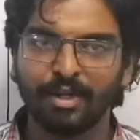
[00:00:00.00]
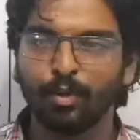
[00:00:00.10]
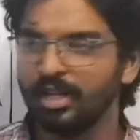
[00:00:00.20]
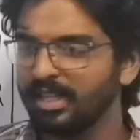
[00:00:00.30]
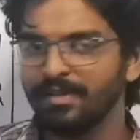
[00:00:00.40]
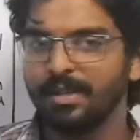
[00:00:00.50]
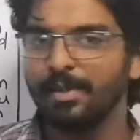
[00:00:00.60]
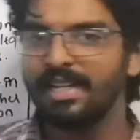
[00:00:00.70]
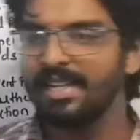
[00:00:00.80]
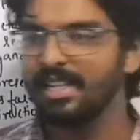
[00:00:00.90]
Only the
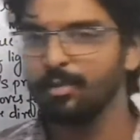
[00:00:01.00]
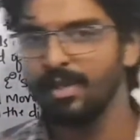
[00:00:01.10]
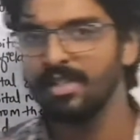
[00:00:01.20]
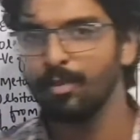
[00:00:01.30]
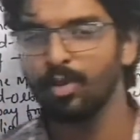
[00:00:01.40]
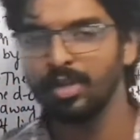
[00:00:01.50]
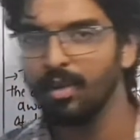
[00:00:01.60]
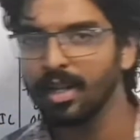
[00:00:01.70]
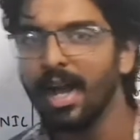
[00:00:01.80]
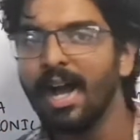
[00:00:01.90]
VBT explains about
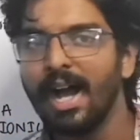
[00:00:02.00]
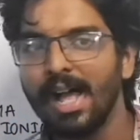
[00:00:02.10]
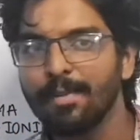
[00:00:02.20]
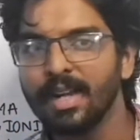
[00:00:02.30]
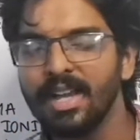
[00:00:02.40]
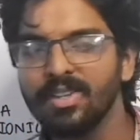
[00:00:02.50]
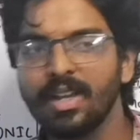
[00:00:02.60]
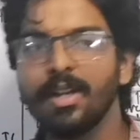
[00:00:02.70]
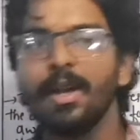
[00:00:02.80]
hybridization,